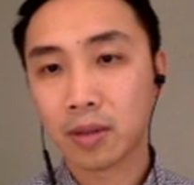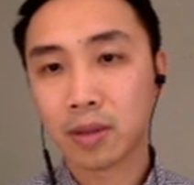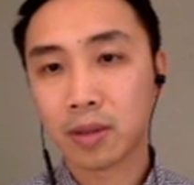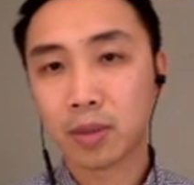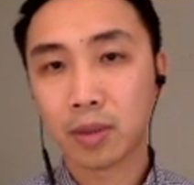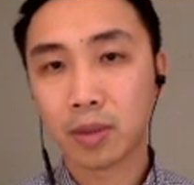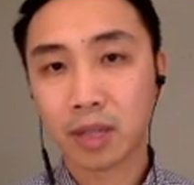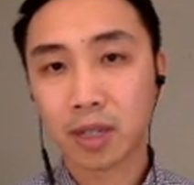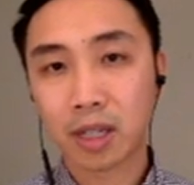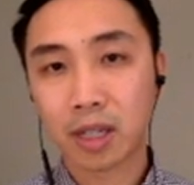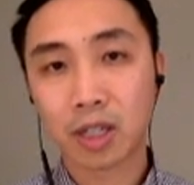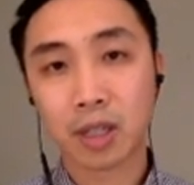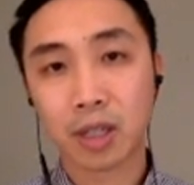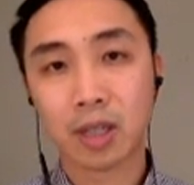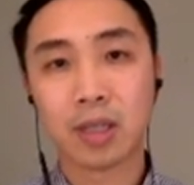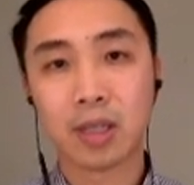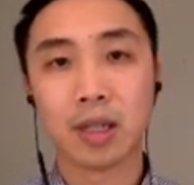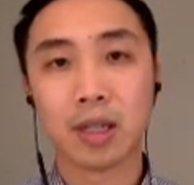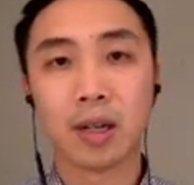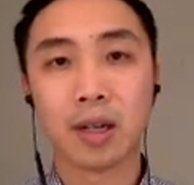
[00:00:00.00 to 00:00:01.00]
gives
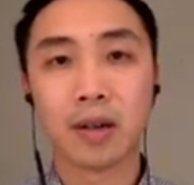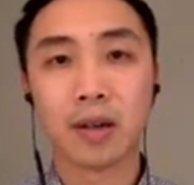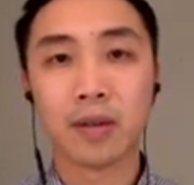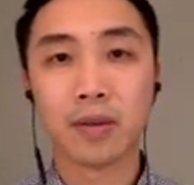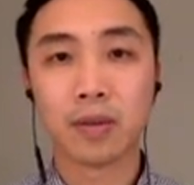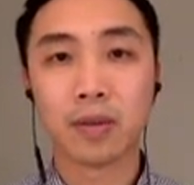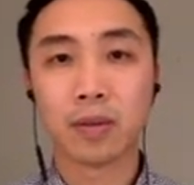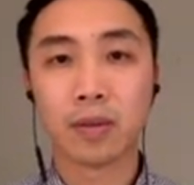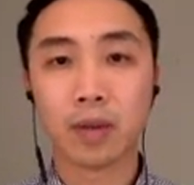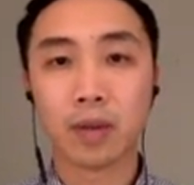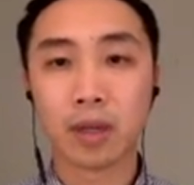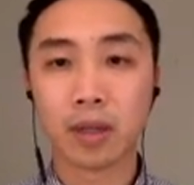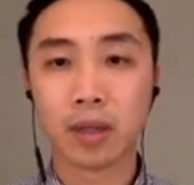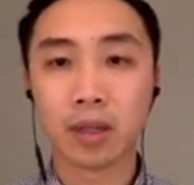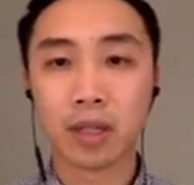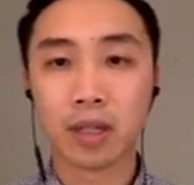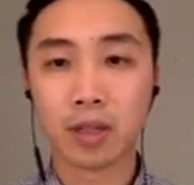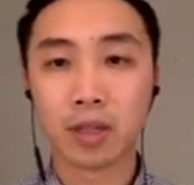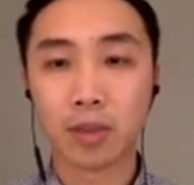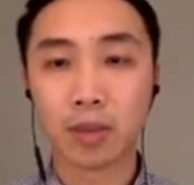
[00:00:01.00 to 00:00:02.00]
predictions of
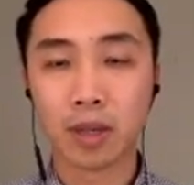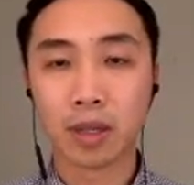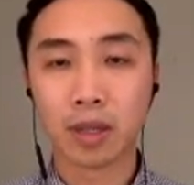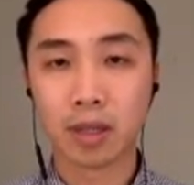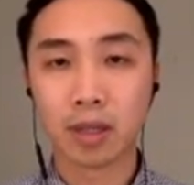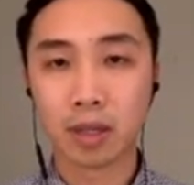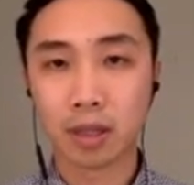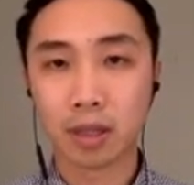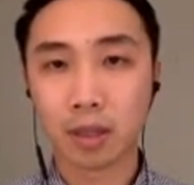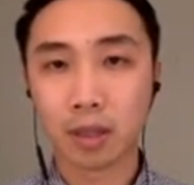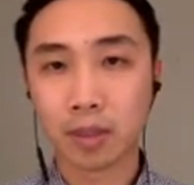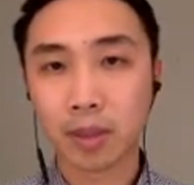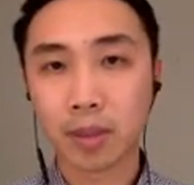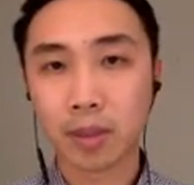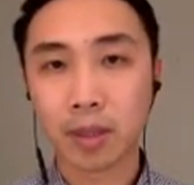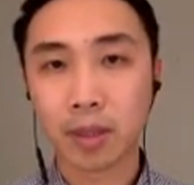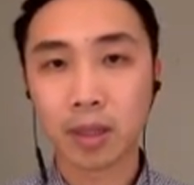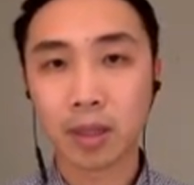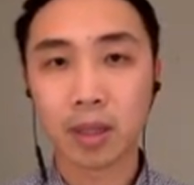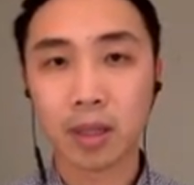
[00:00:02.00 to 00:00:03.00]
whether each one is a
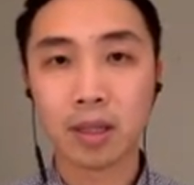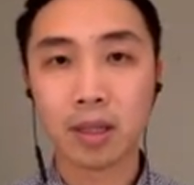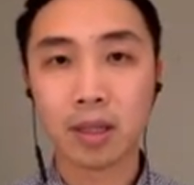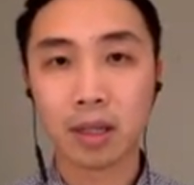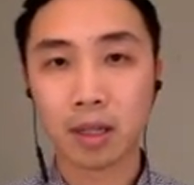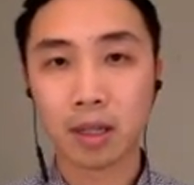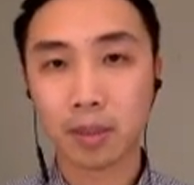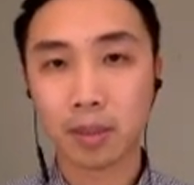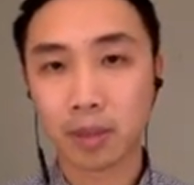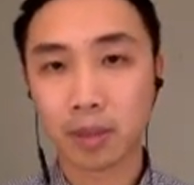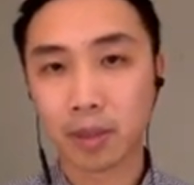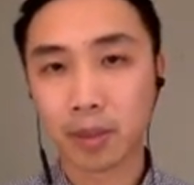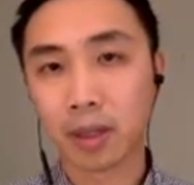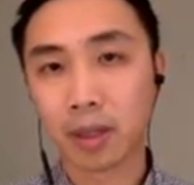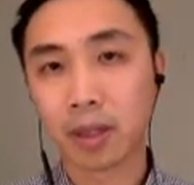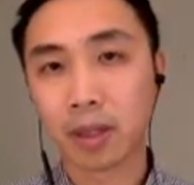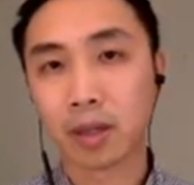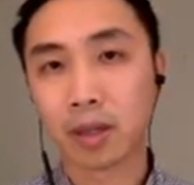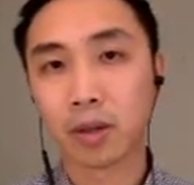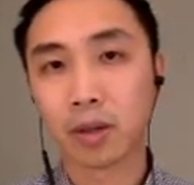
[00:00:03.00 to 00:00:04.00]
complete building, incomplete
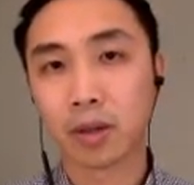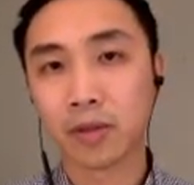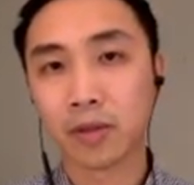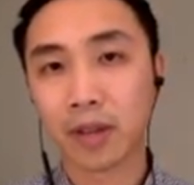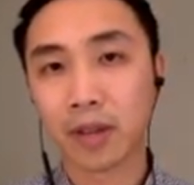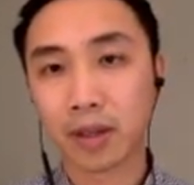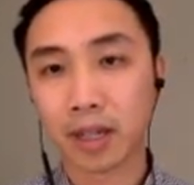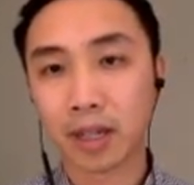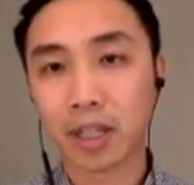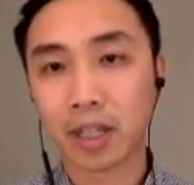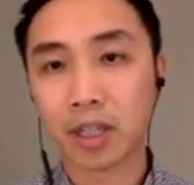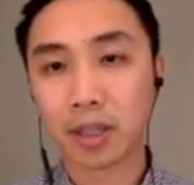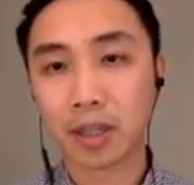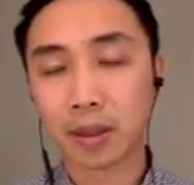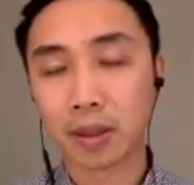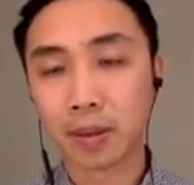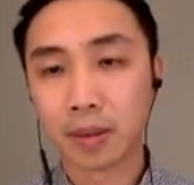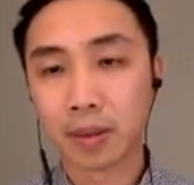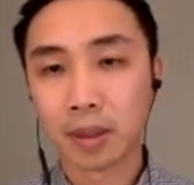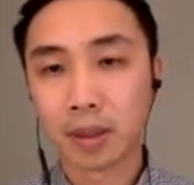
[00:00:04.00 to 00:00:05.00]
building, or a
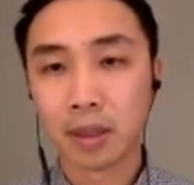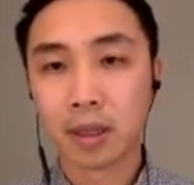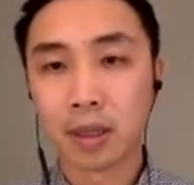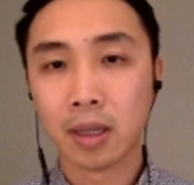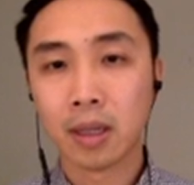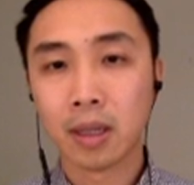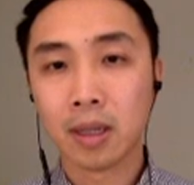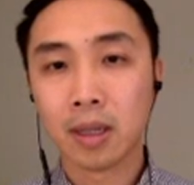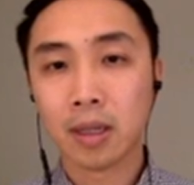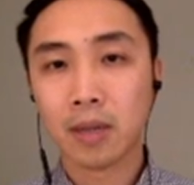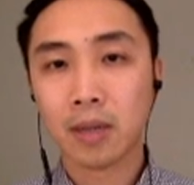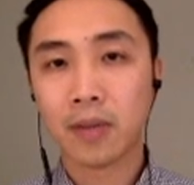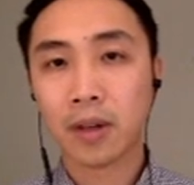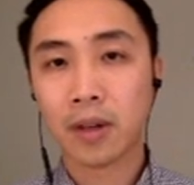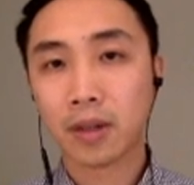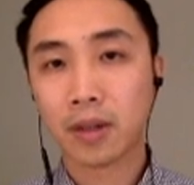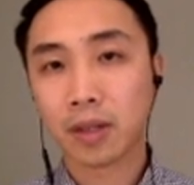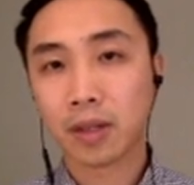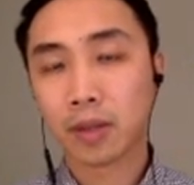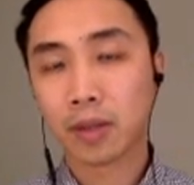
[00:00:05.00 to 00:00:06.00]
foundation.
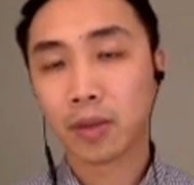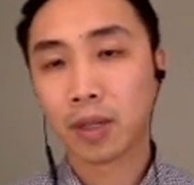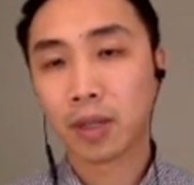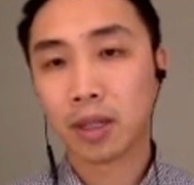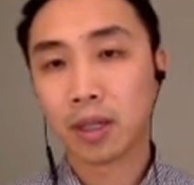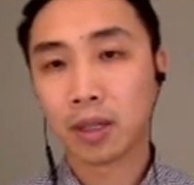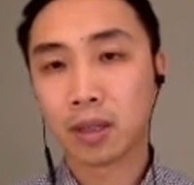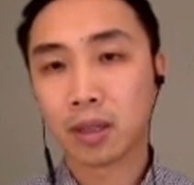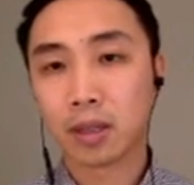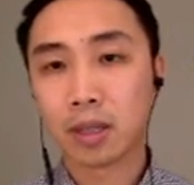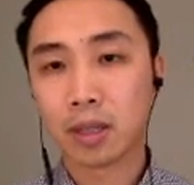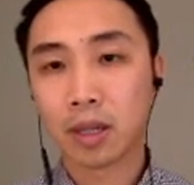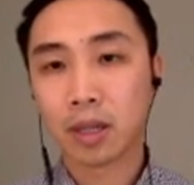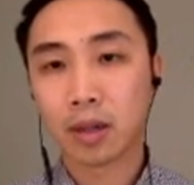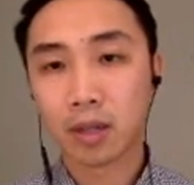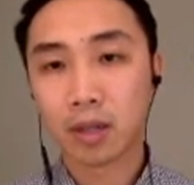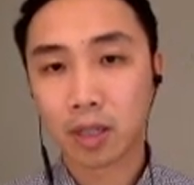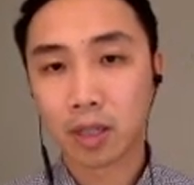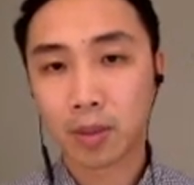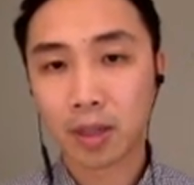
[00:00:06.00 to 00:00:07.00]
Finally, we
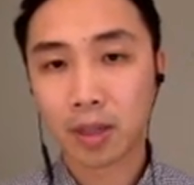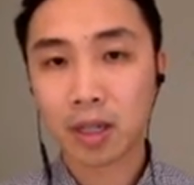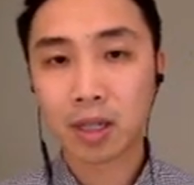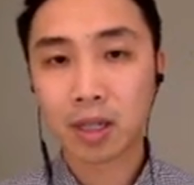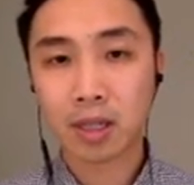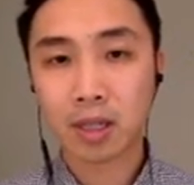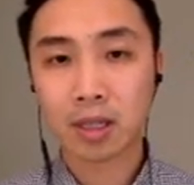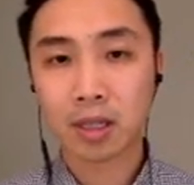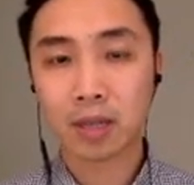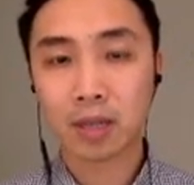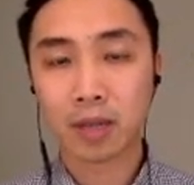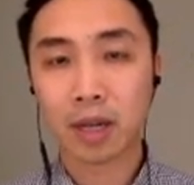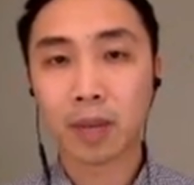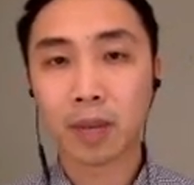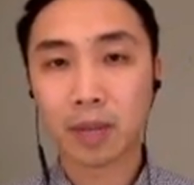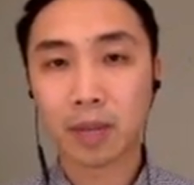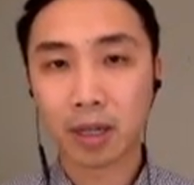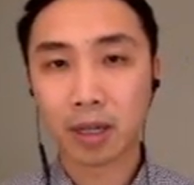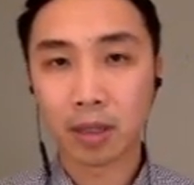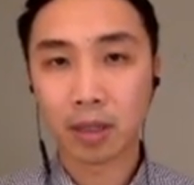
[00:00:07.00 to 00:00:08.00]
take all these predictions and we
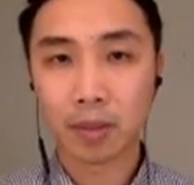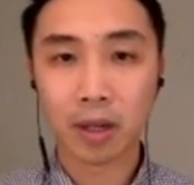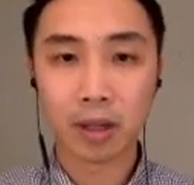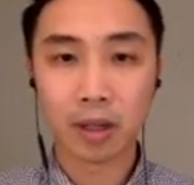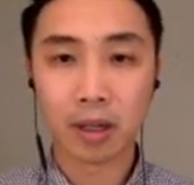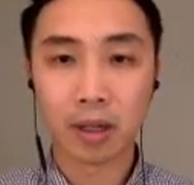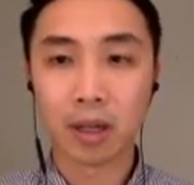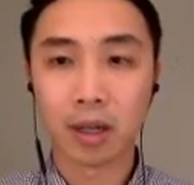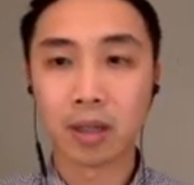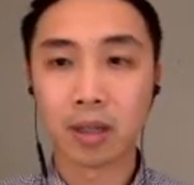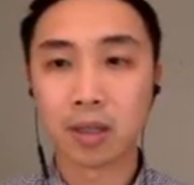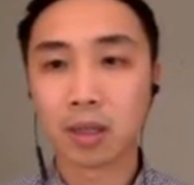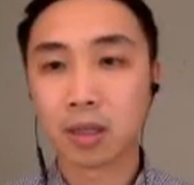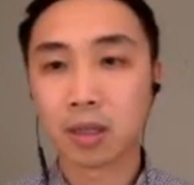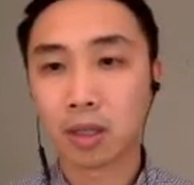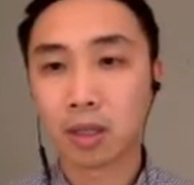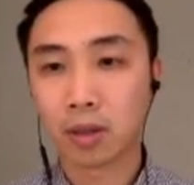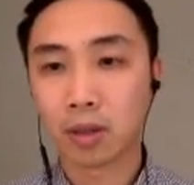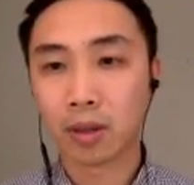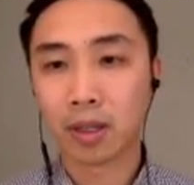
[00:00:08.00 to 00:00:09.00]
update the
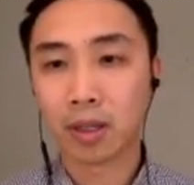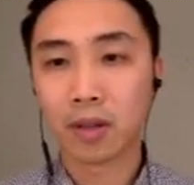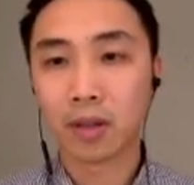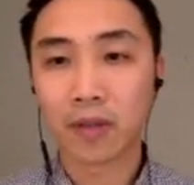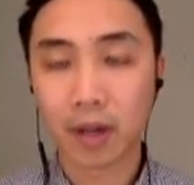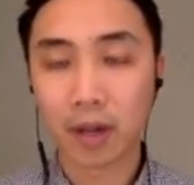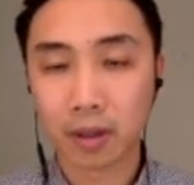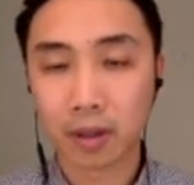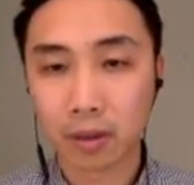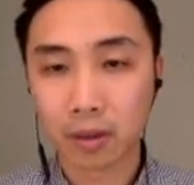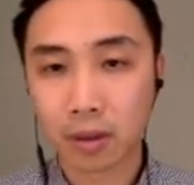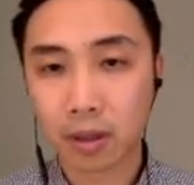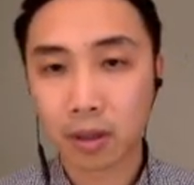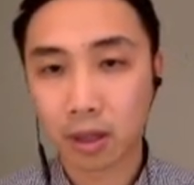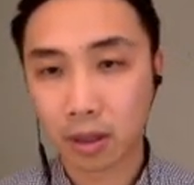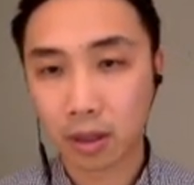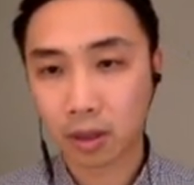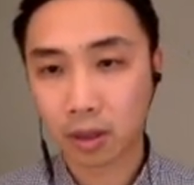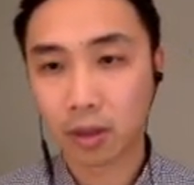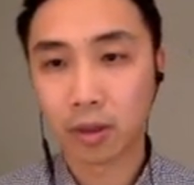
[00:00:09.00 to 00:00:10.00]
polygons to create the final
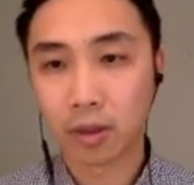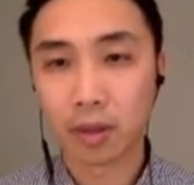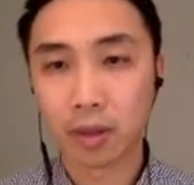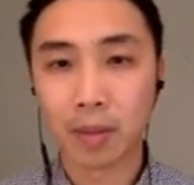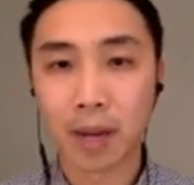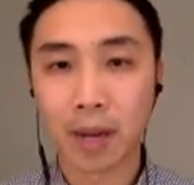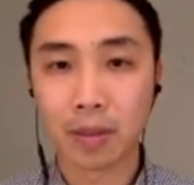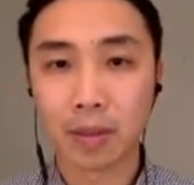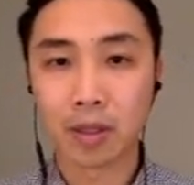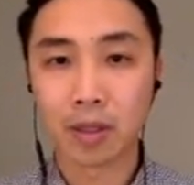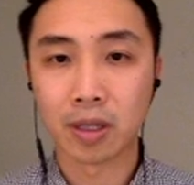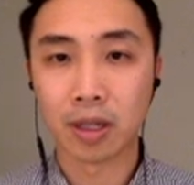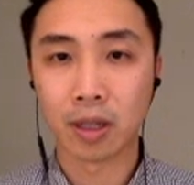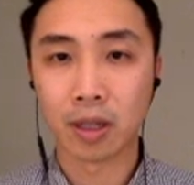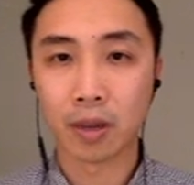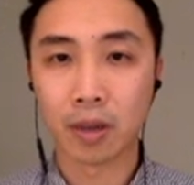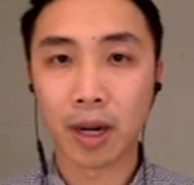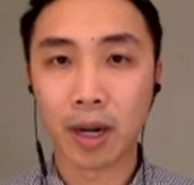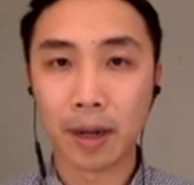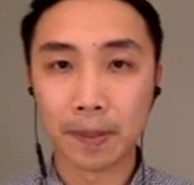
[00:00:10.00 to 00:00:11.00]
color-coded map you see
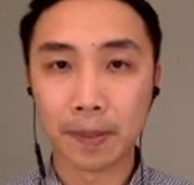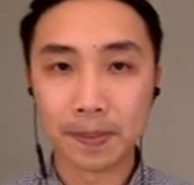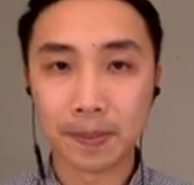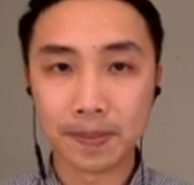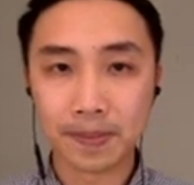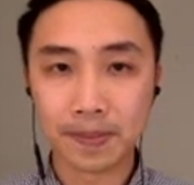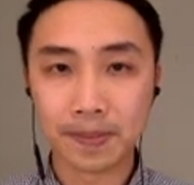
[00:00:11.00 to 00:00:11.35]
on the right.